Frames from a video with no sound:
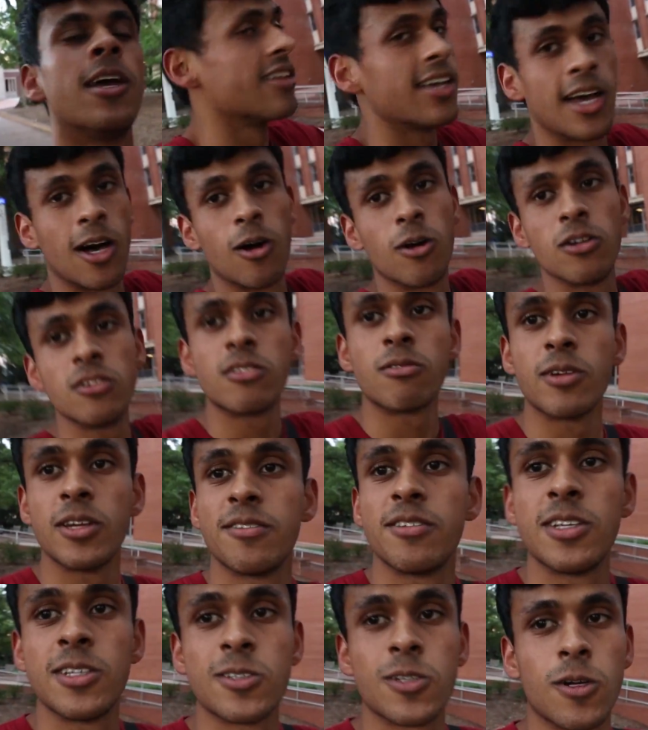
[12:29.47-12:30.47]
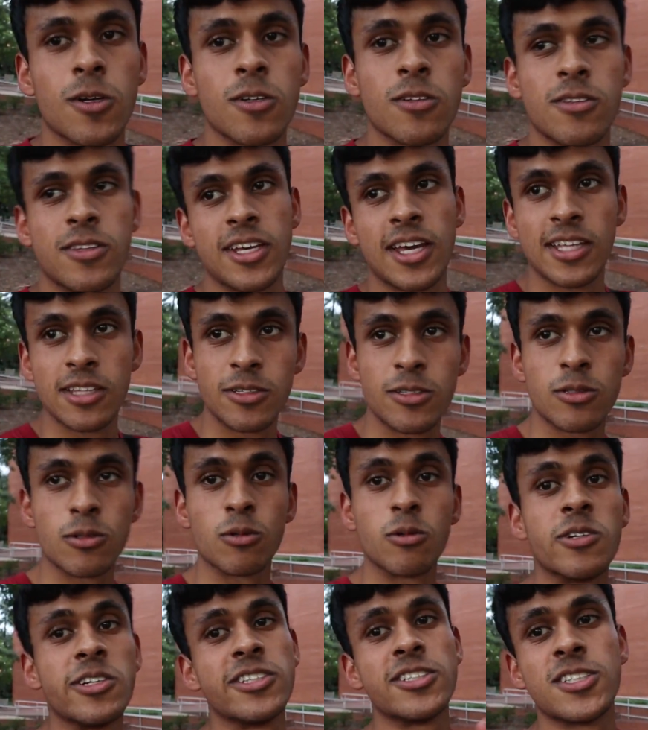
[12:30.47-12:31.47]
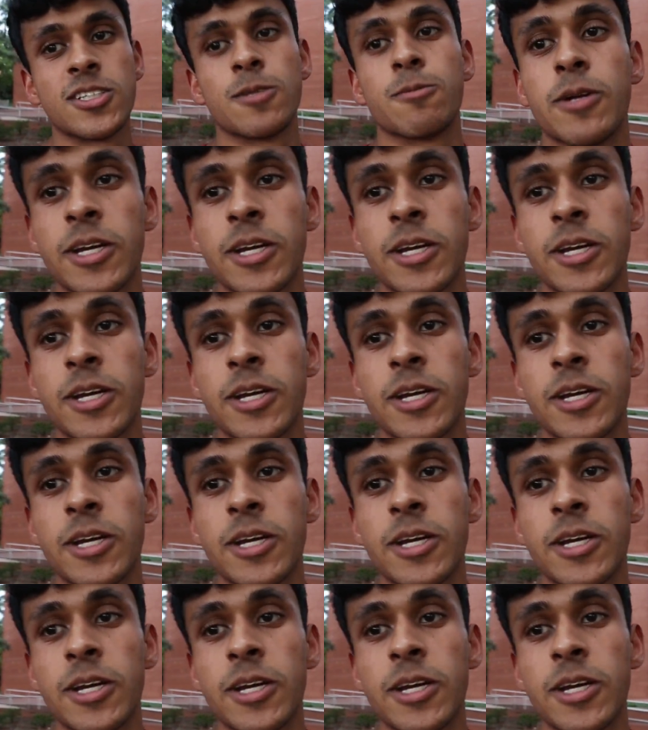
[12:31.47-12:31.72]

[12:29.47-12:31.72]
And yeah, all three of these are 10 stories,